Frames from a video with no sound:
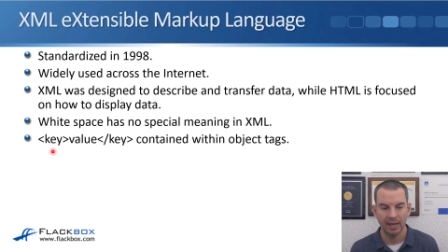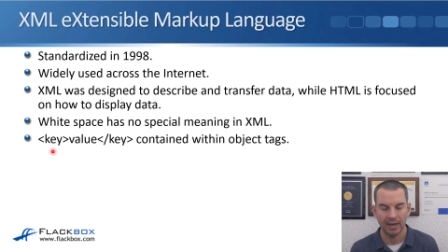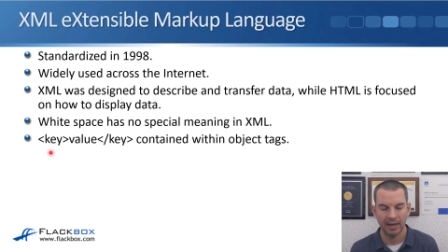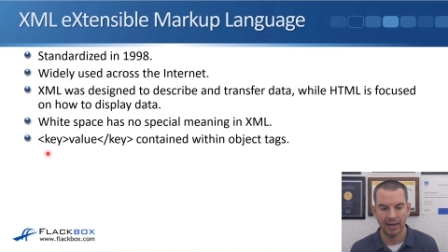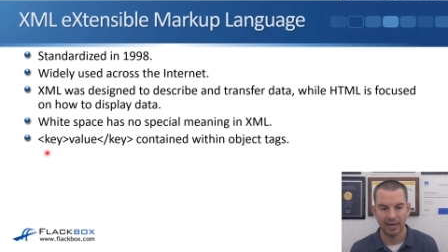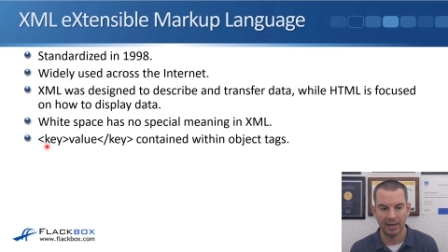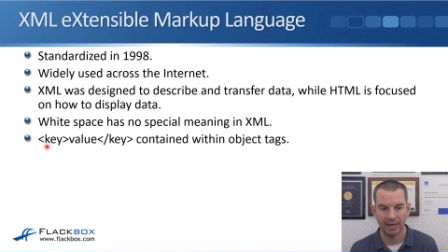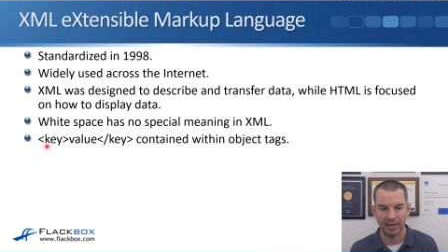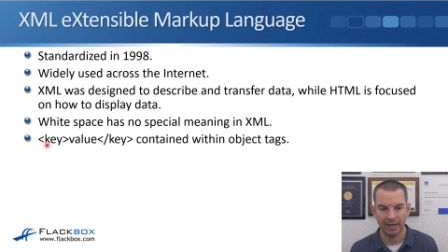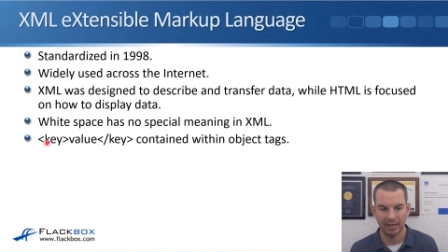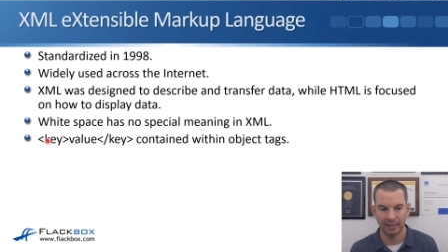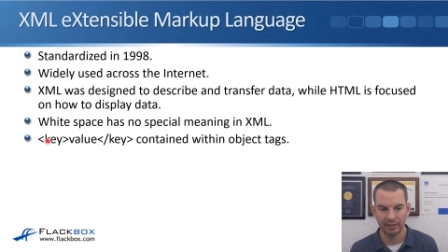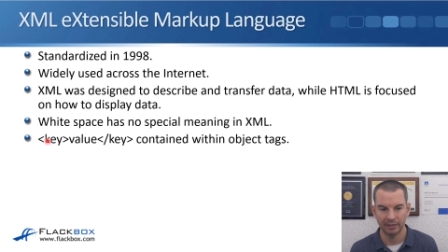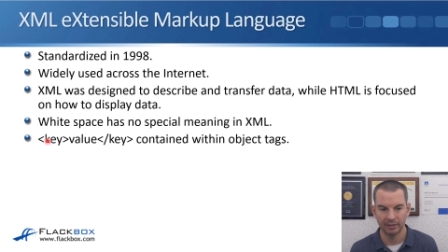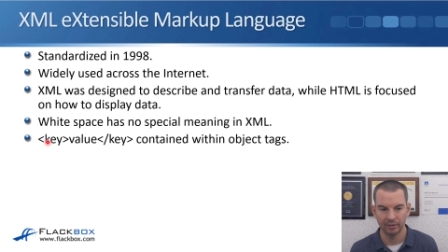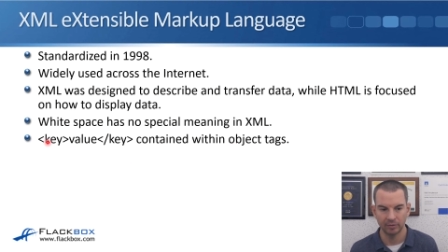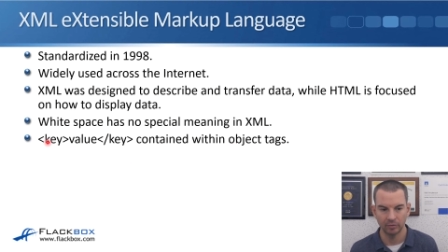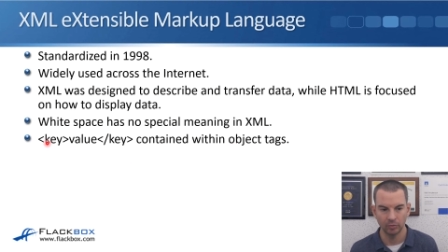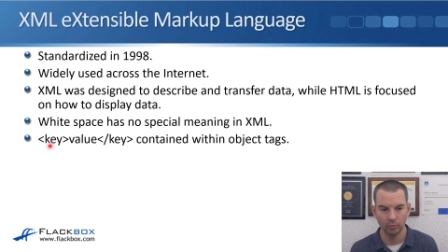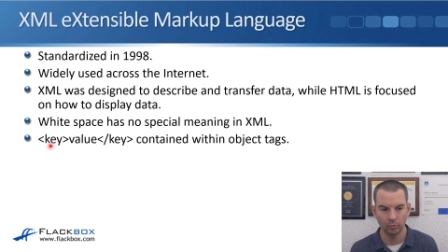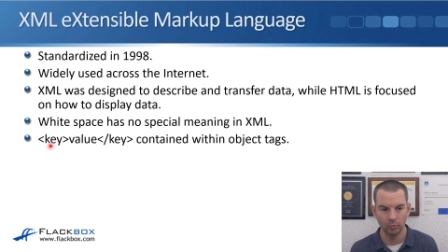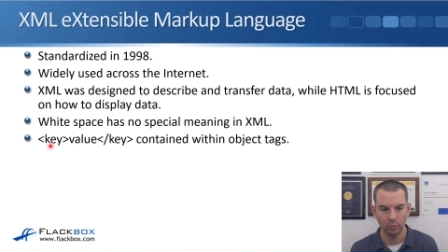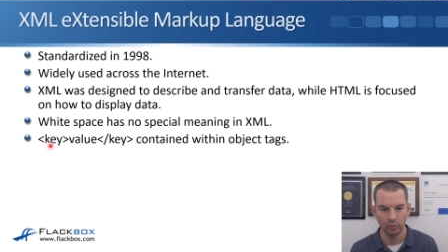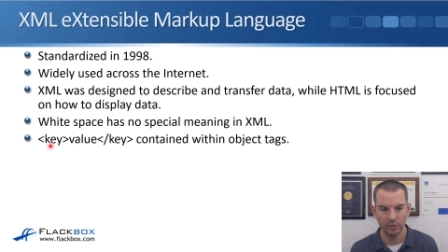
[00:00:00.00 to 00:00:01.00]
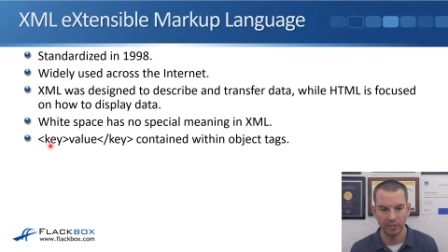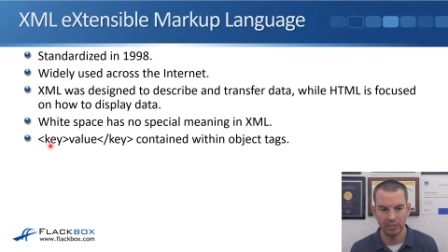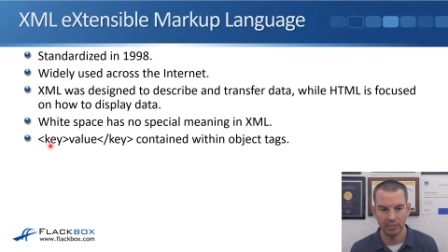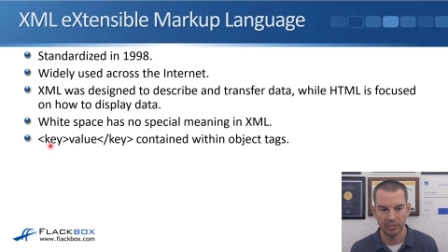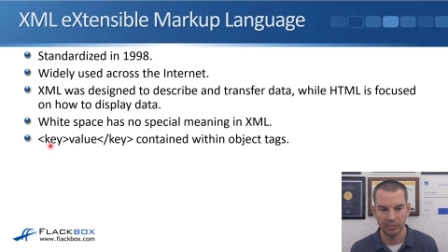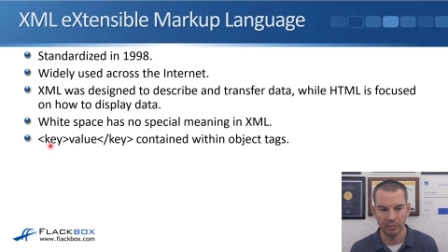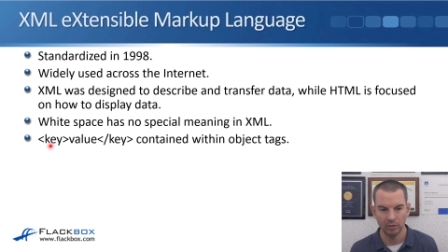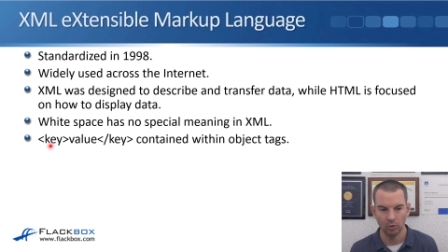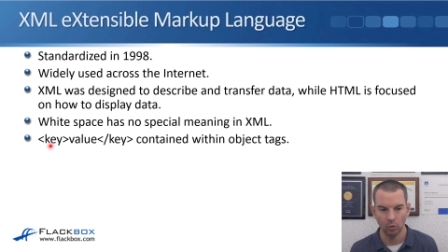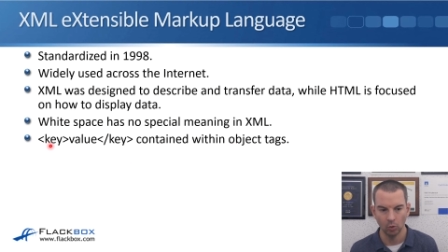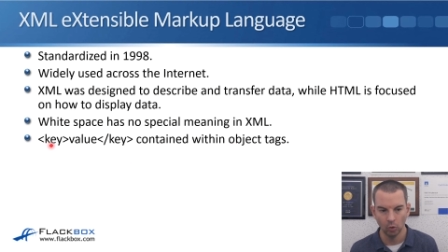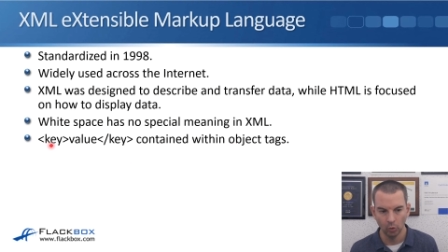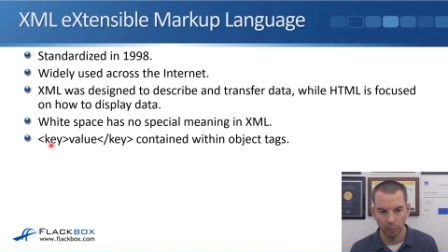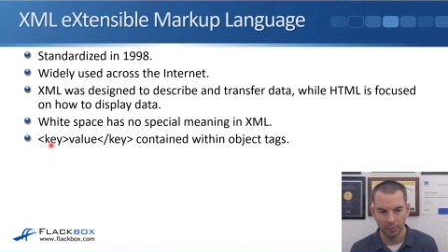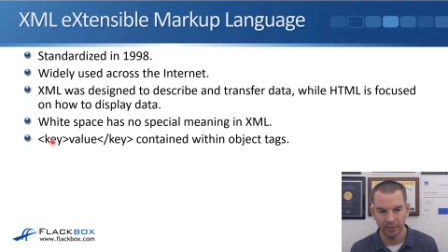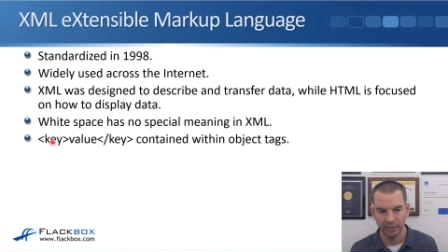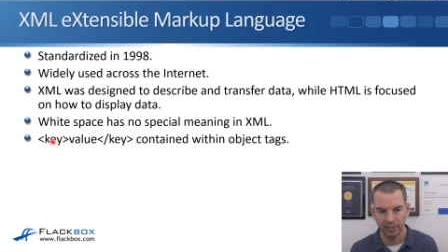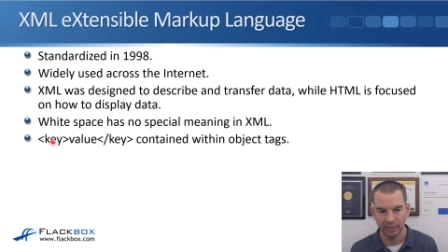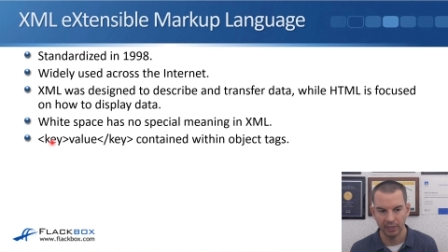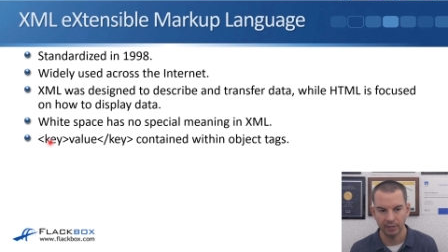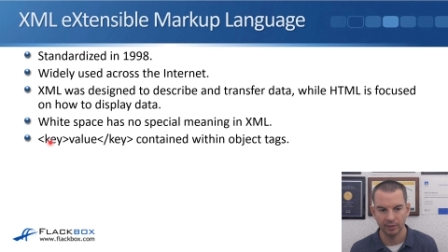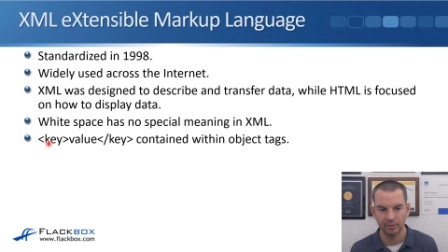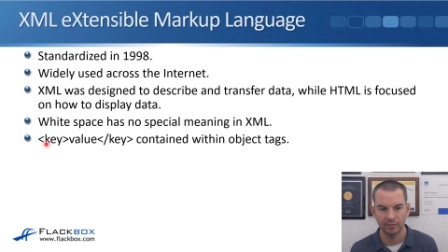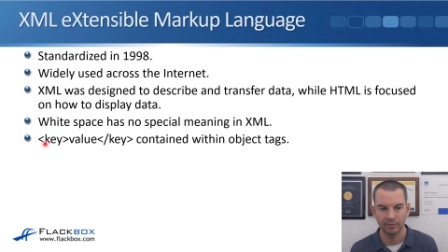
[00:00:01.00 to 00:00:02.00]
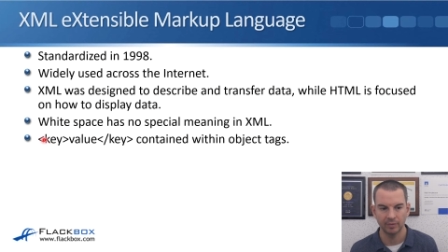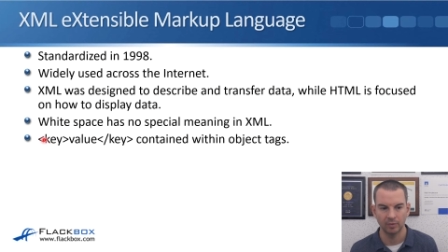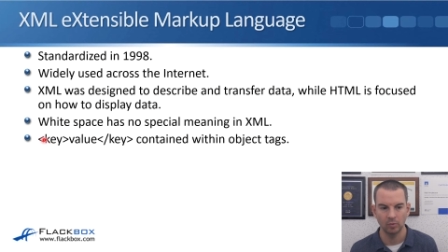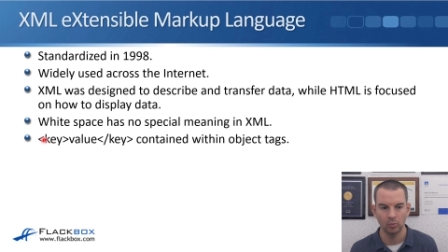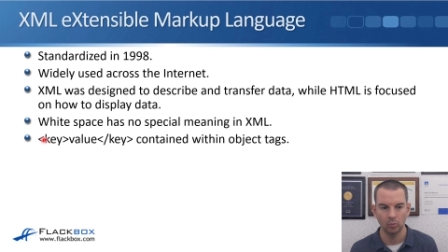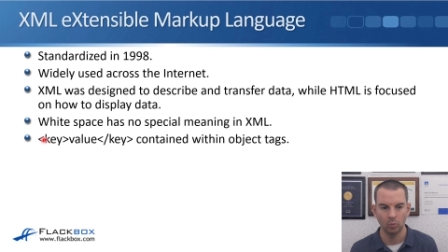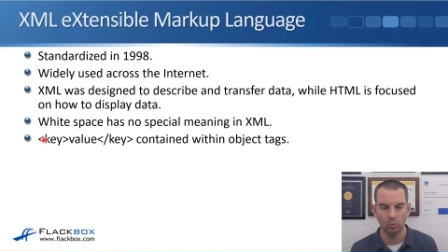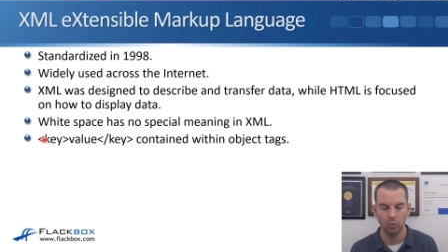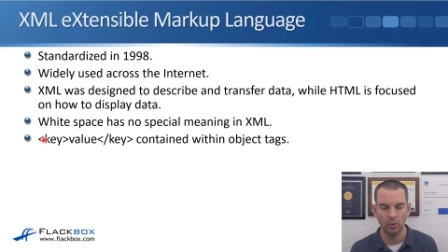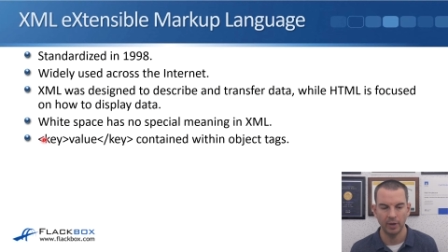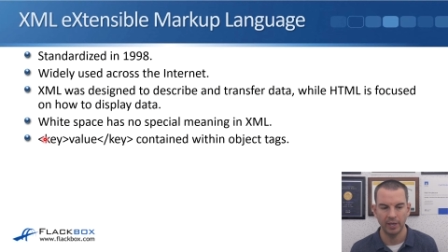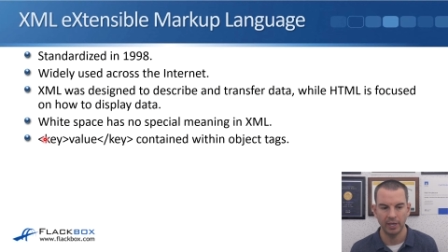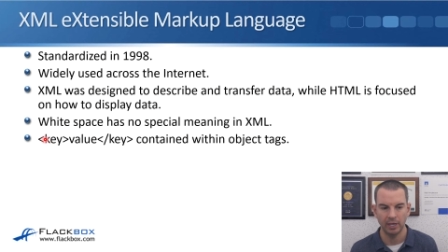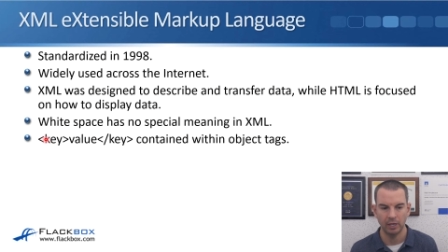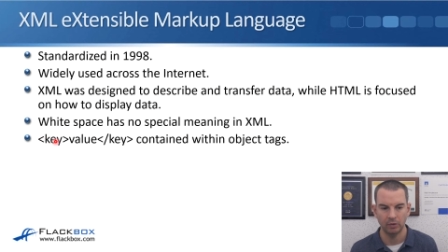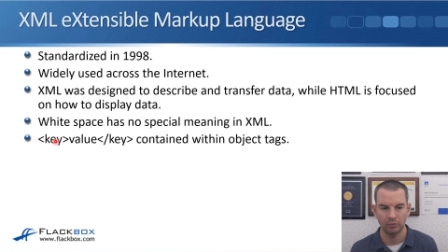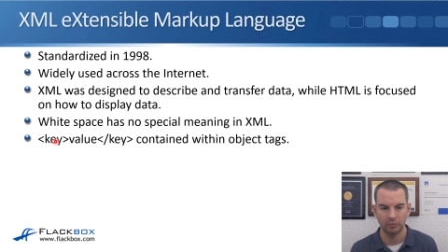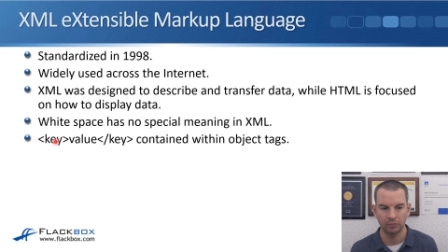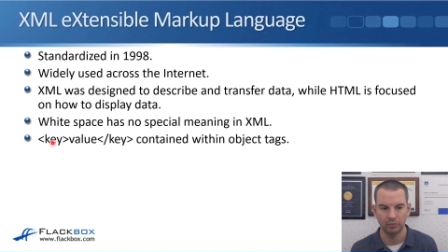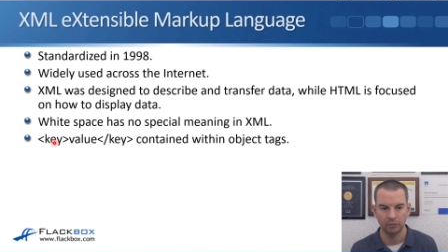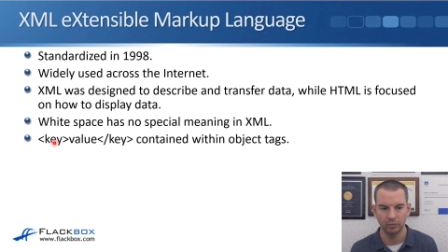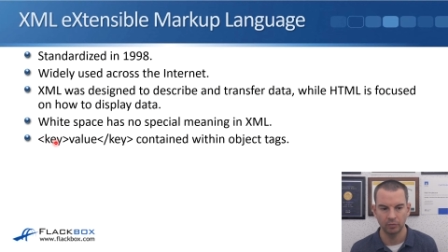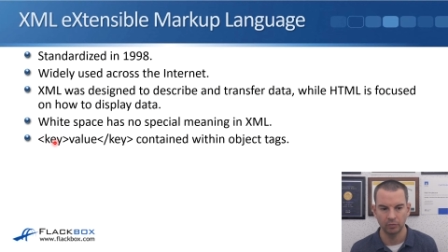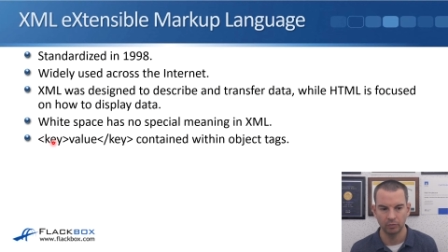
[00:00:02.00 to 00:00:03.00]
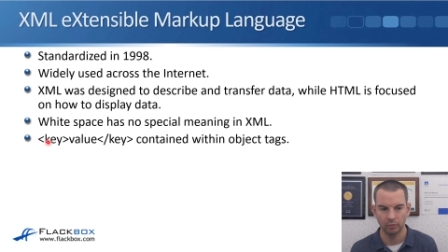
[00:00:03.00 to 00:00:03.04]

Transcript: and we open it with